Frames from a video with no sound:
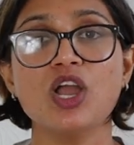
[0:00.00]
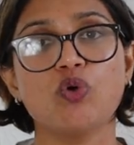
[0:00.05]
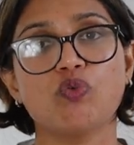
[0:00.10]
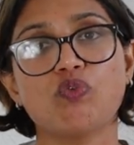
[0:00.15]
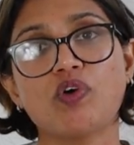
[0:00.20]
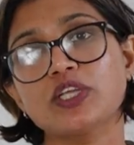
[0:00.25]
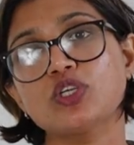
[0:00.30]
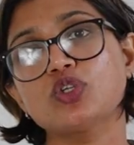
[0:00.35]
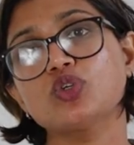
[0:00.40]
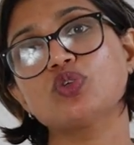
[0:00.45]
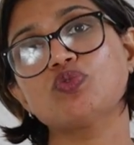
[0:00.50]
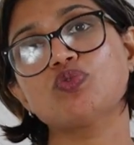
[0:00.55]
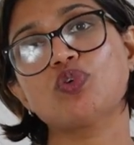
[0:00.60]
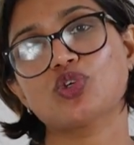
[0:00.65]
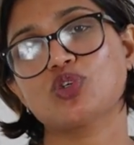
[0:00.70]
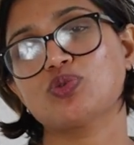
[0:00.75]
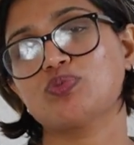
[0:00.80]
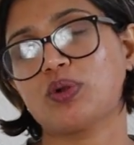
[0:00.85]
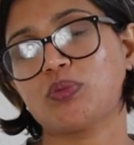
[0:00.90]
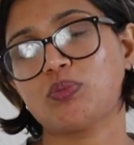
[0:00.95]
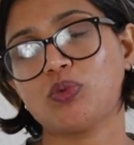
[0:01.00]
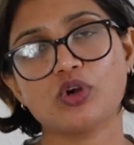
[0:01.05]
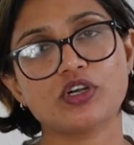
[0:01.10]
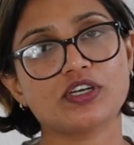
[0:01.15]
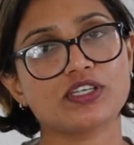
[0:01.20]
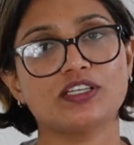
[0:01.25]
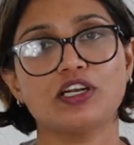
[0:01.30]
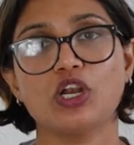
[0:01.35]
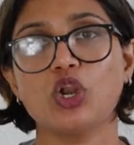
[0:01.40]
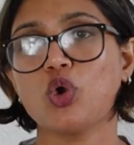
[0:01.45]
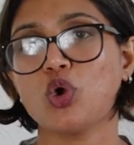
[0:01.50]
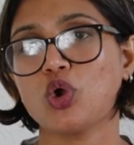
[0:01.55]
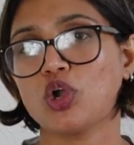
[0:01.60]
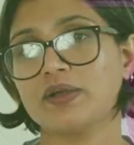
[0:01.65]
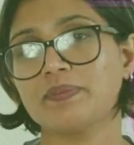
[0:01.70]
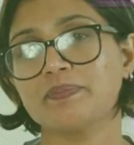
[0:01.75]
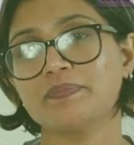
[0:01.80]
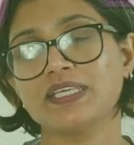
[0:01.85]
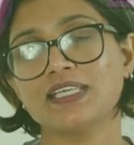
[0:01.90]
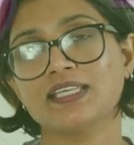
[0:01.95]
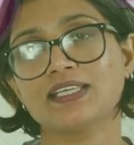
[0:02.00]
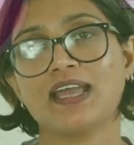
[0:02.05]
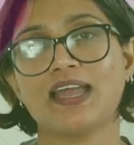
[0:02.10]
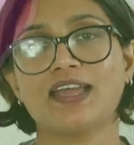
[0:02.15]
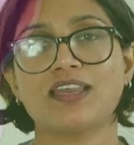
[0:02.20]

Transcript: why do you want to promote a locuming,